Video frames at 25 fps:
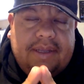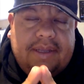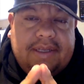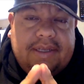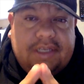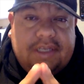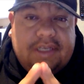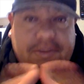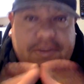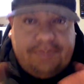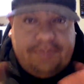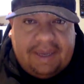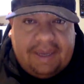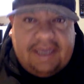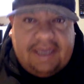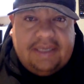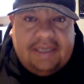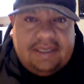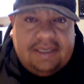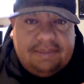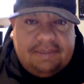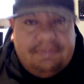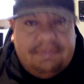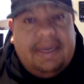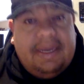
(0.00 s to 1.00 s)

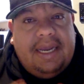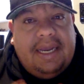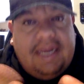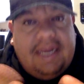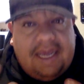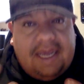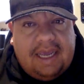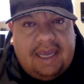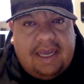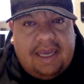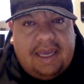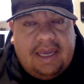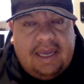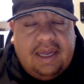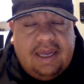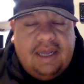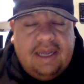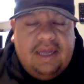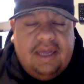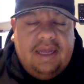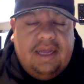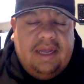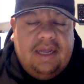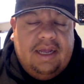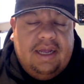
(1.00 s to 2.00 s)
space, meaning
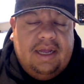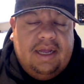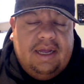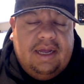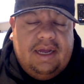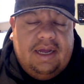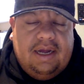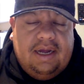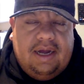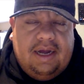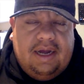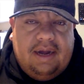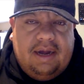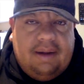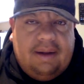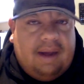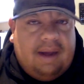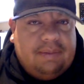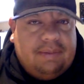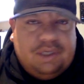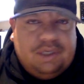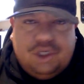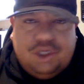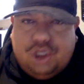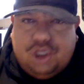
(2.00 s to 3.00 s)

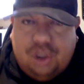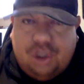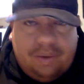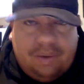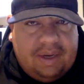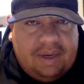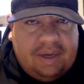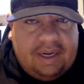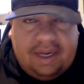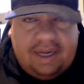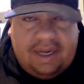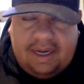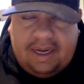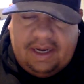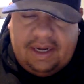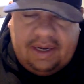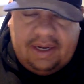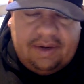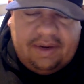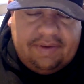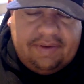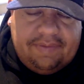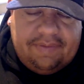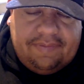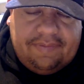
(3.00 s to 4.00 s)
I'm just doing it
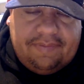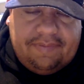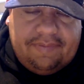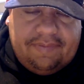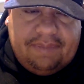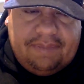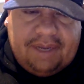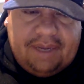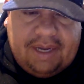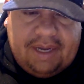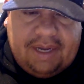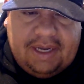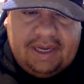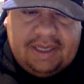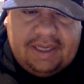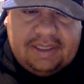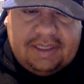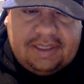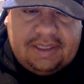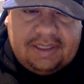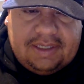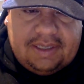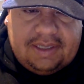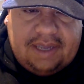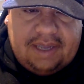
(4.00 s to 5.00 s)

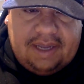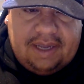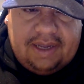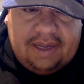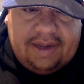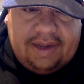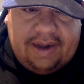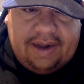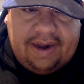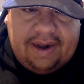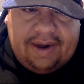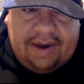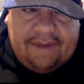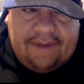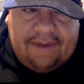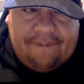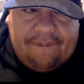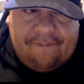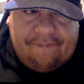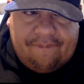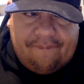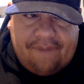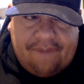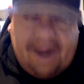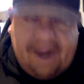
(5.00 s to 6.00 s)
because
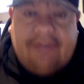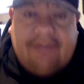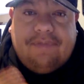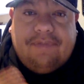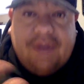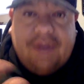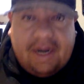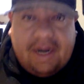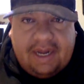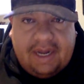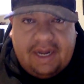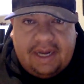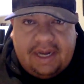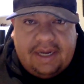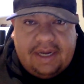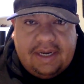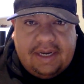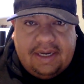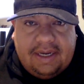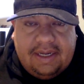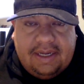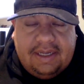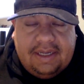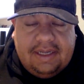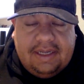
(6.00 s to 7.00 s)
I've done it
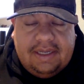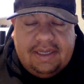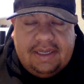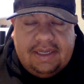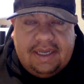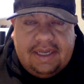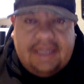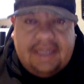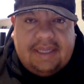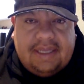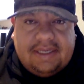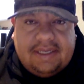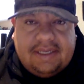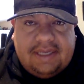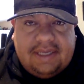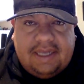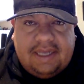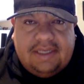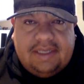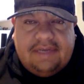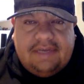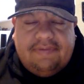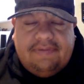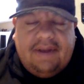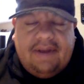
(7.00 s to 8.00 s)
in the
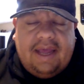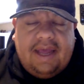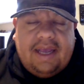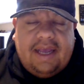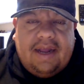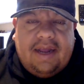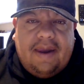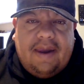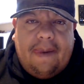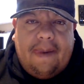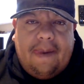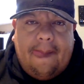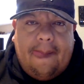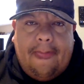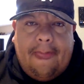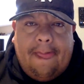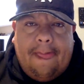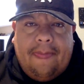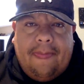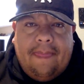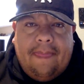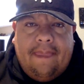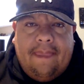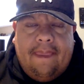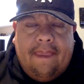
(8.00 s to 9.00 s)
sense of like
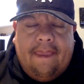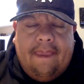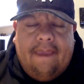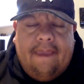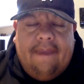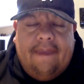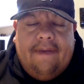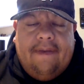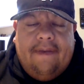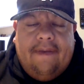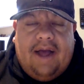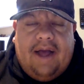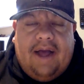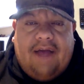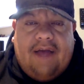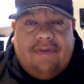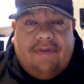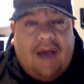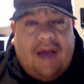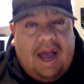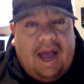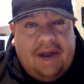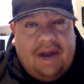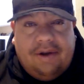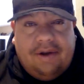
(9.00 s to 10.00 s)
I've
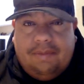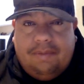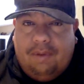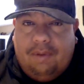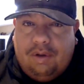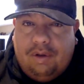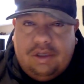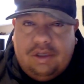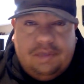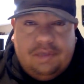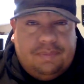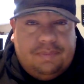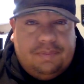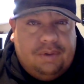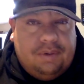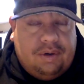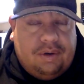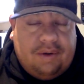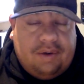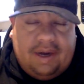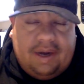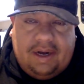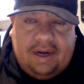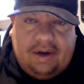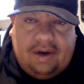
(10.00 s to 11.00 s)
hired multiple
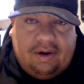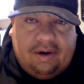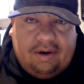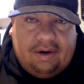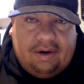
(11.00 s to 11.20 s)
credit